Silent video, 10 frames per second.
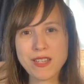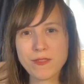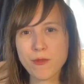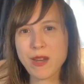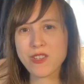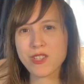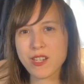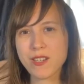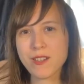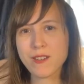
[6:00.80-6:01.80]

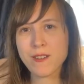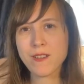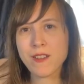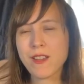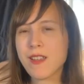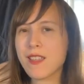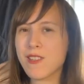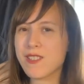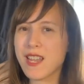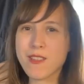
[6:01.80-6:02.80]
transformation.
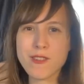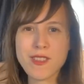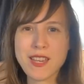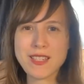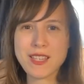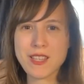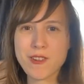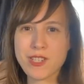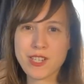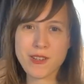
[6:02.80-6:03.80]
And there's other things in
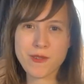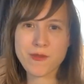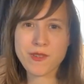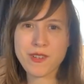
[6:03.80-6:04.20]
there too.